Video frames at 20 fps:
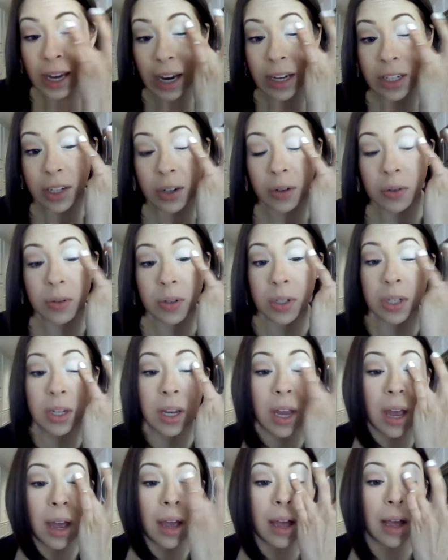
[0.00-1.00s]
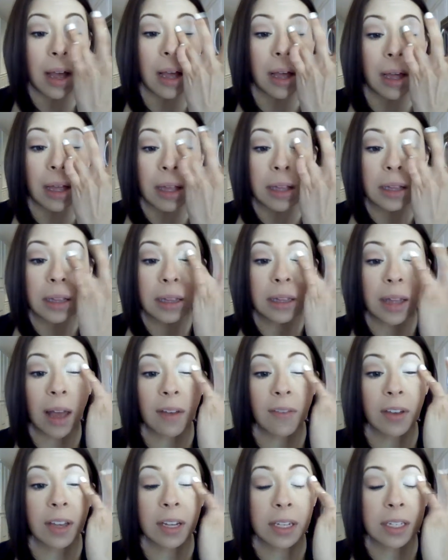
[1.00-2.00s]
I don't
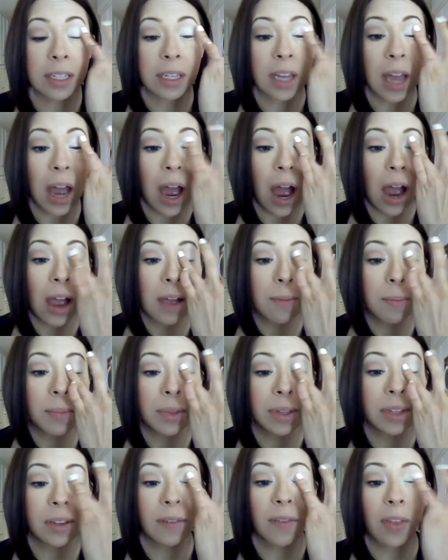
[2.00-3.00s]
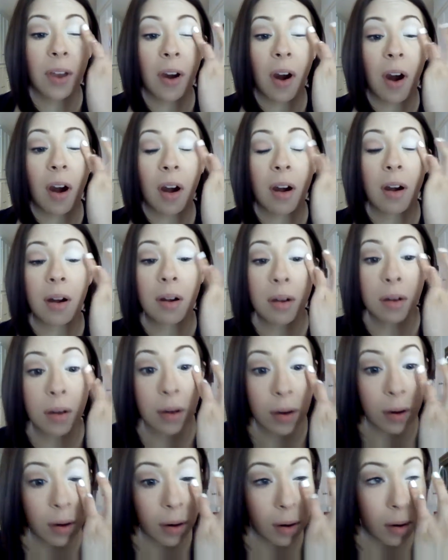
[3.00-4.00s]
love it. I believe there are
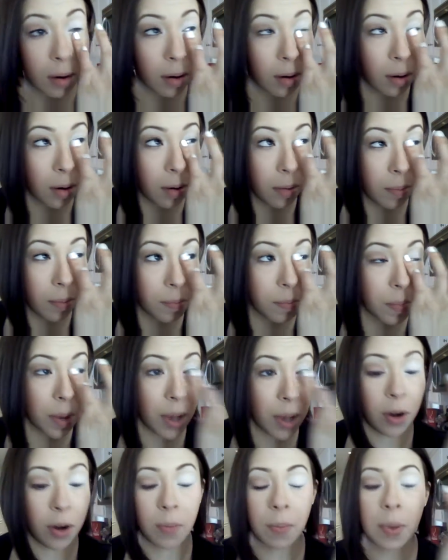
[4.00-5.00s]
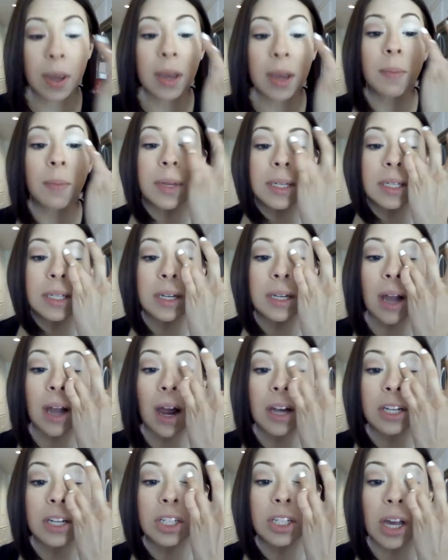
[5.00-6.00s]
better pigmented
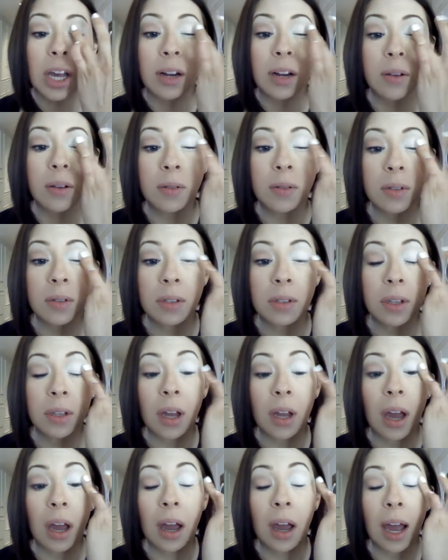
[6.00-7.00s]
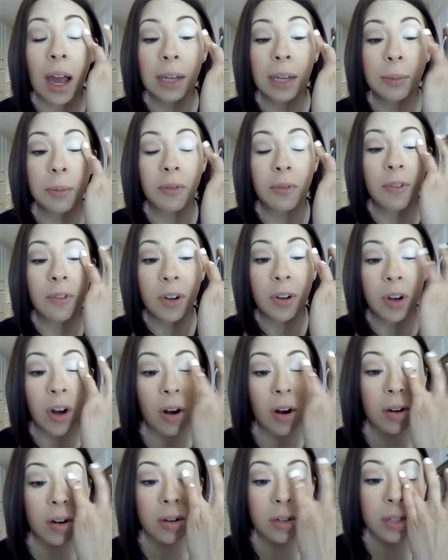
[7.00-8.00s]
eyeshadows. Uh, I prefer
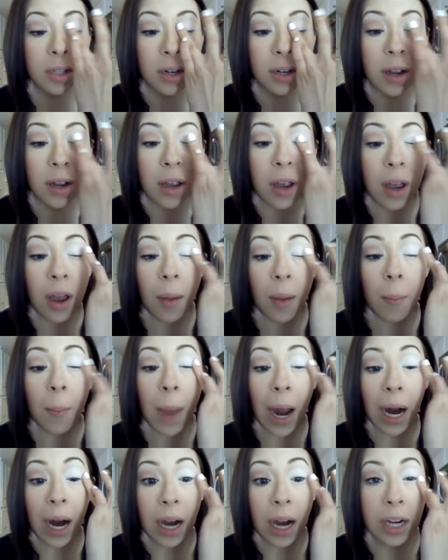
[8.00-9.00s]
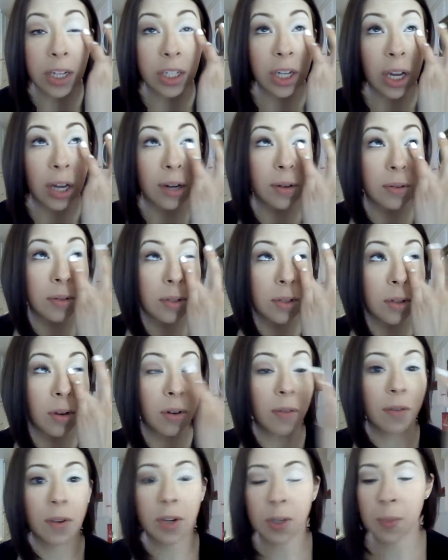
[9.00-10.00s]
NARS and MAC eyeshadows
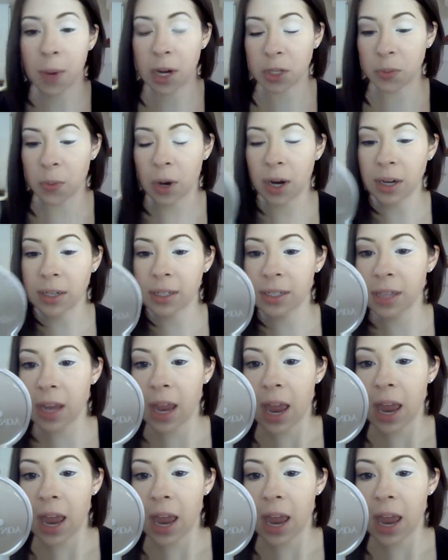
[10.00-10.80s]
over Smashbox.